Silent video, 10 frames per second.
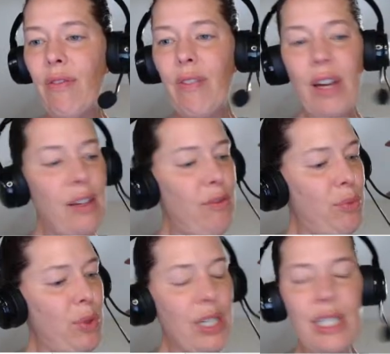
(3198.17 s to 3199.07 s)

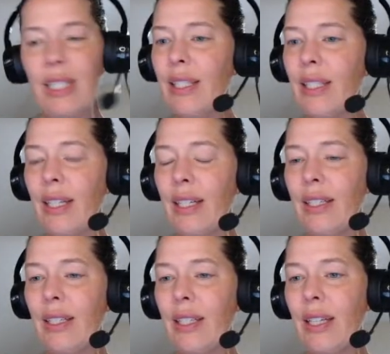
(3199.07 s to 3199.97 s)

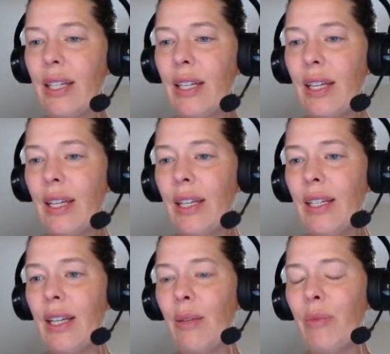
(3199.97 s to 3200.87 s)
5.6
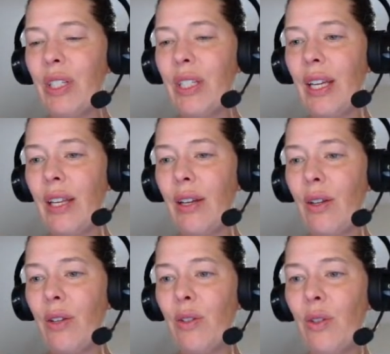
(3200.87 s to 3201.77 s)
times 10
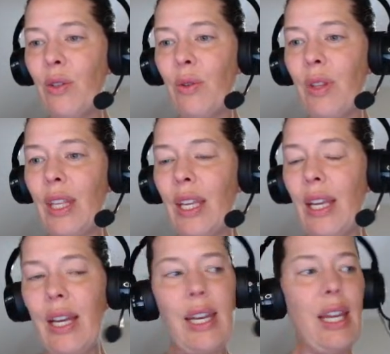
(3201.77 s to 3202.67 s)
to
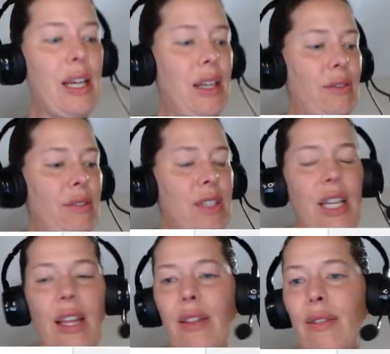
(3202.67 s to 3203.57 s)
the negative
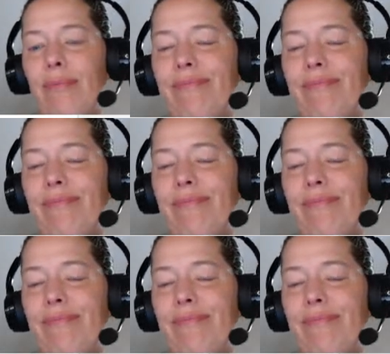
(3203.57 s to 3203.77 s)
10th.